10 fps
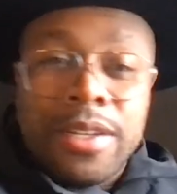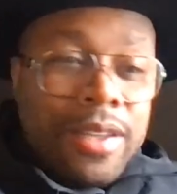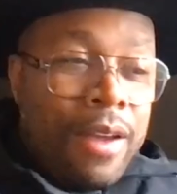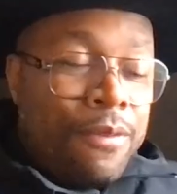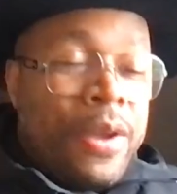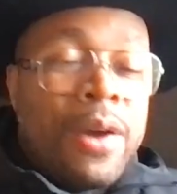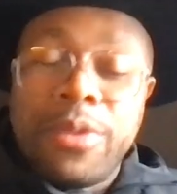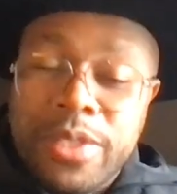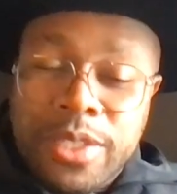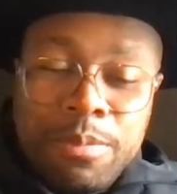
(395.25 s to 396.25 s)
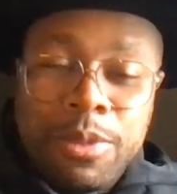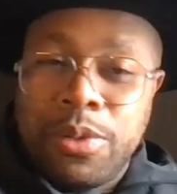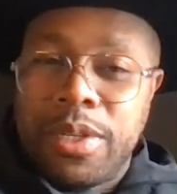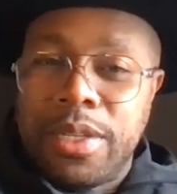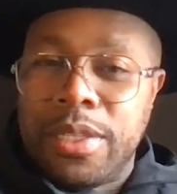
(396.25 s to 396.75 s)
I found this
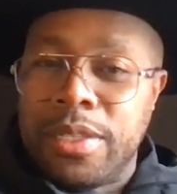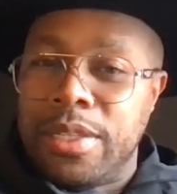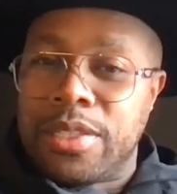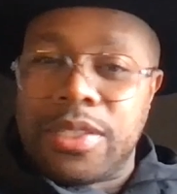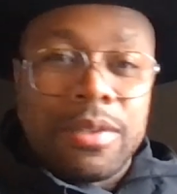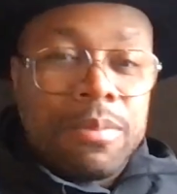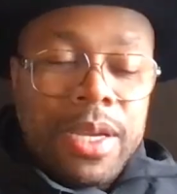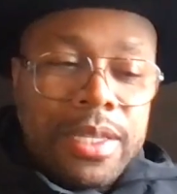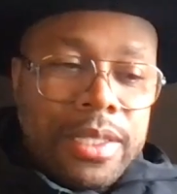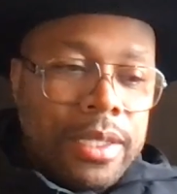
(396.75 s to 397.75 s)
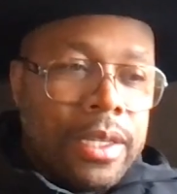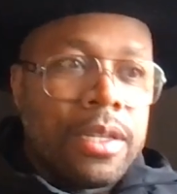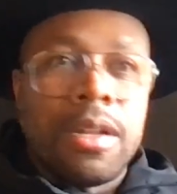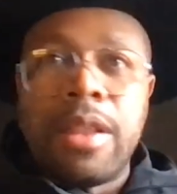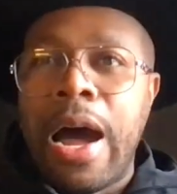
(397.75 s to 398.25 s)
community, and this is amazing."
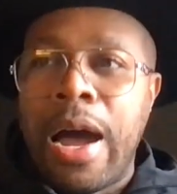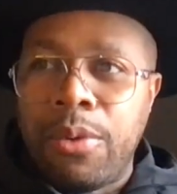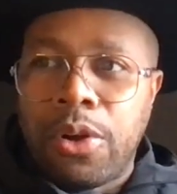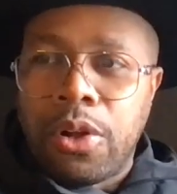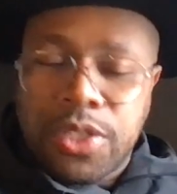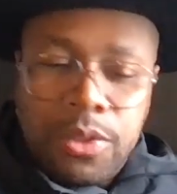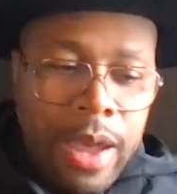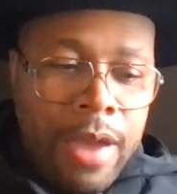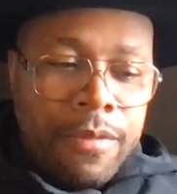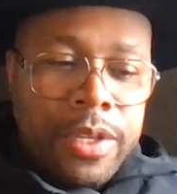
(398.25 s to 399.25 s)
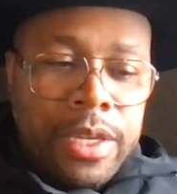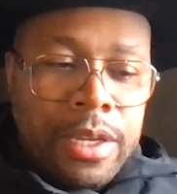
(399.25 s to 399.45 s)
And then I would also have